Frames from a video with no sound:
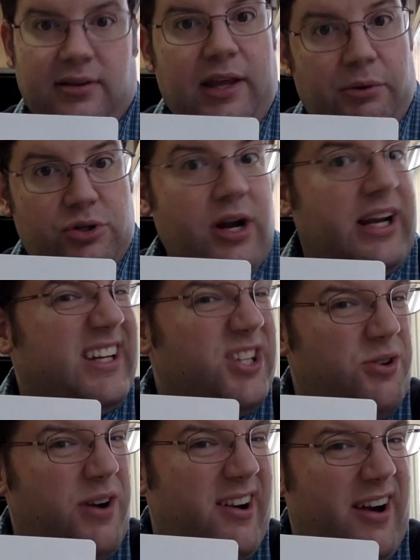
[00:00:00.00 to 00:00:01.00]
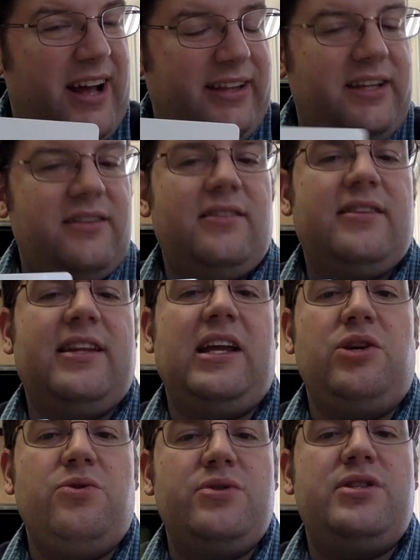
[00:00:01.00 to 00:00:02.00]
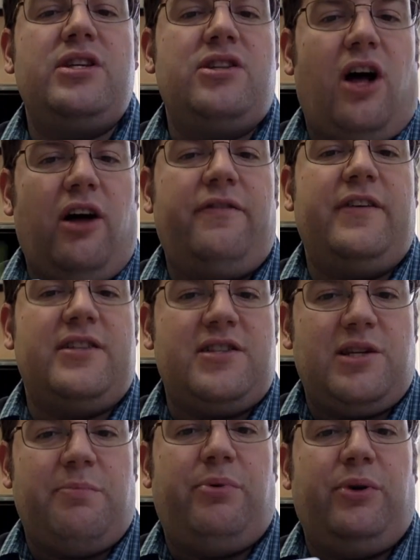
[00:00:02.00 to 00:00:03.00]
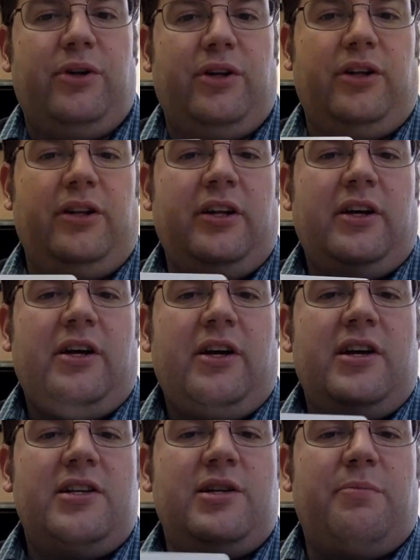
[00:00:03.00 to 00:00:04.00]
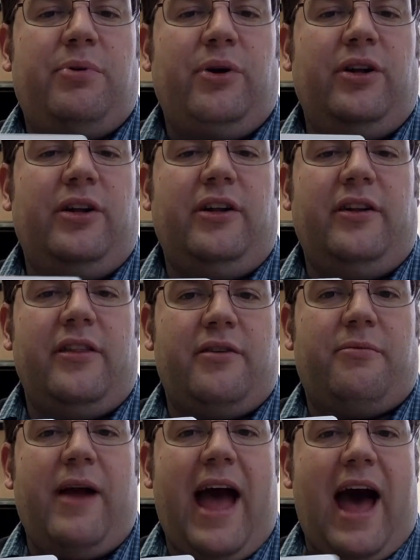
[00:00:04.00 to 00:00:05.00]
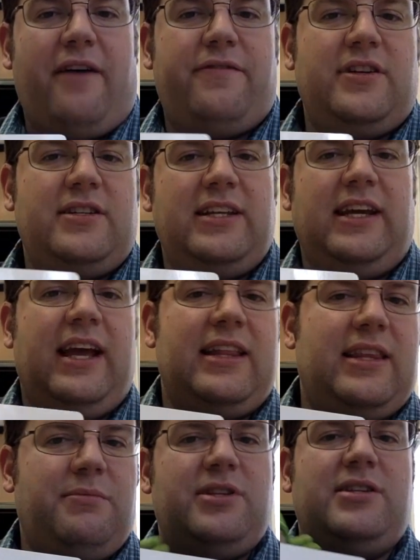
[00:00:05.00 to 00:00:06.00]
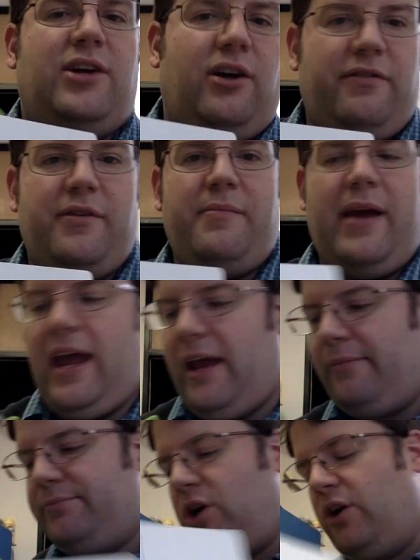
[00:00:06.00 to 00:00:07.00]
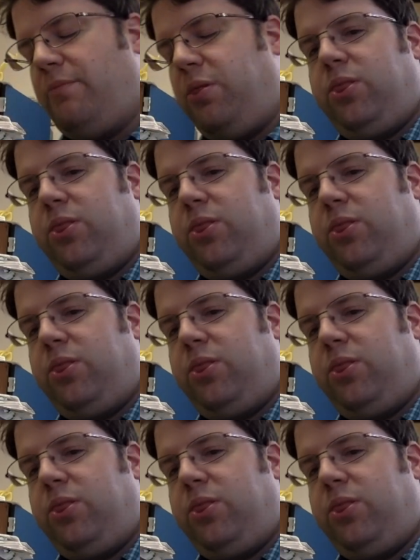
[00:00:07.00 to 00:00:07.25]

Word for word: They were trying to get to Crater Island. They used the dolphins to pull to pull the raft to get them to Dolphin Bay or